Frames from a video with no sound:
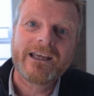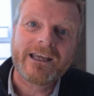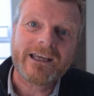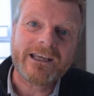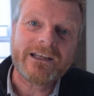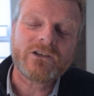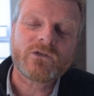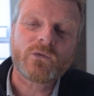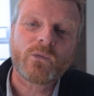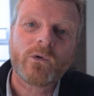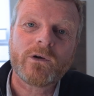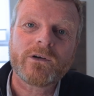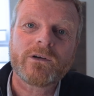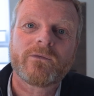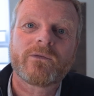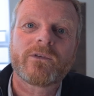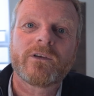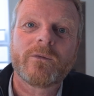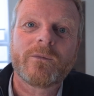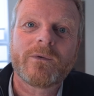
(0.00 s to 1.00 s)
each one
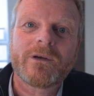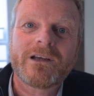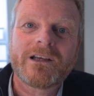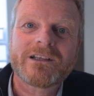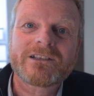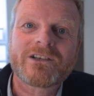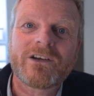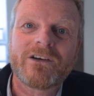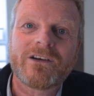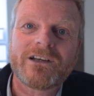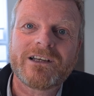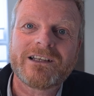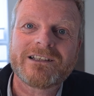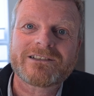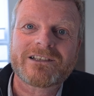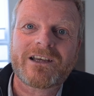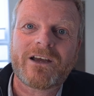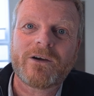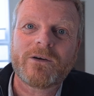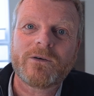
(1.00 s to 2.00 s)
of them has got
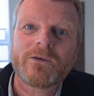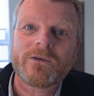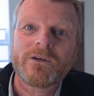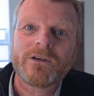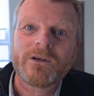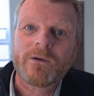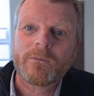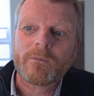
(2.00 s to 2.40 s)
its own,